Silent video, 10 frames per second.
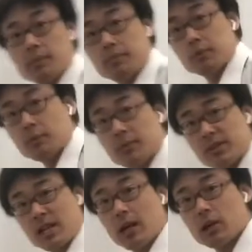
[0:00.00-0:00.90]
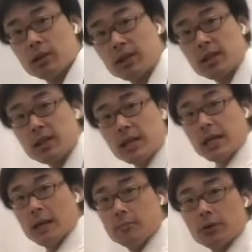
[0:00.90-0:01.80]
probably shallowly,
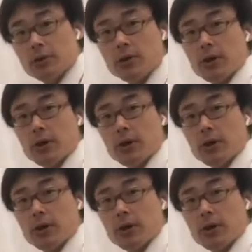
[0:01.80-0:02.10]
and put your